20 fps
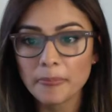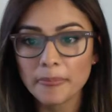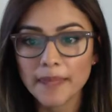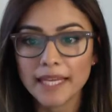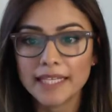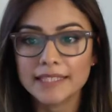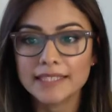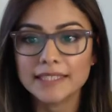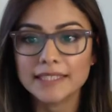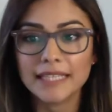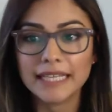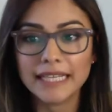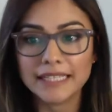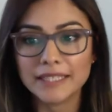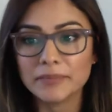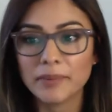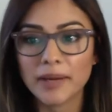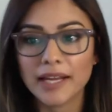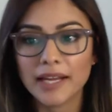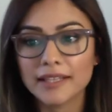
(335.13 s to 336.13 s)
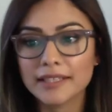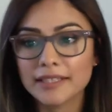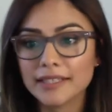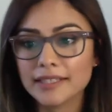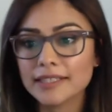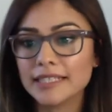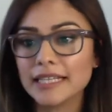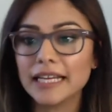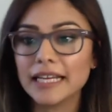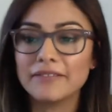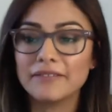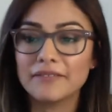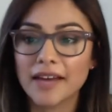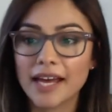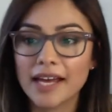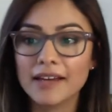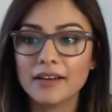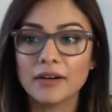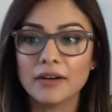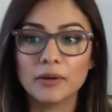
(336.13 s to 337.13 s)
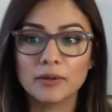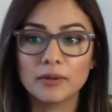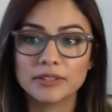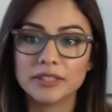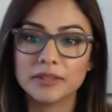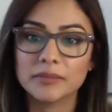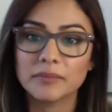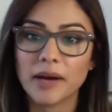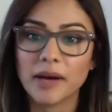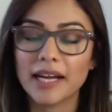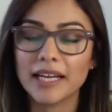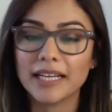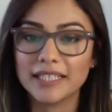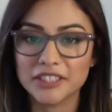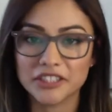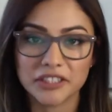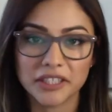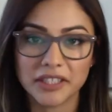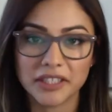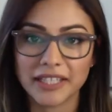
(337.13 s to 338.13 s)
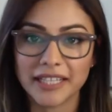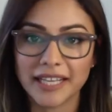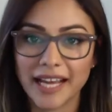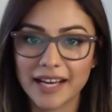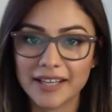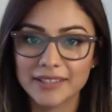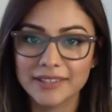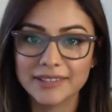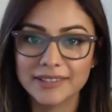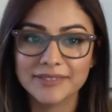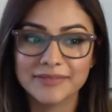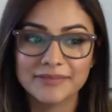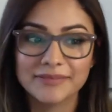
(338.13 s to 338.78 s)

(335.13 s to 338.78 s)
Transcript: It's an independent event hosted by Engineering Gals.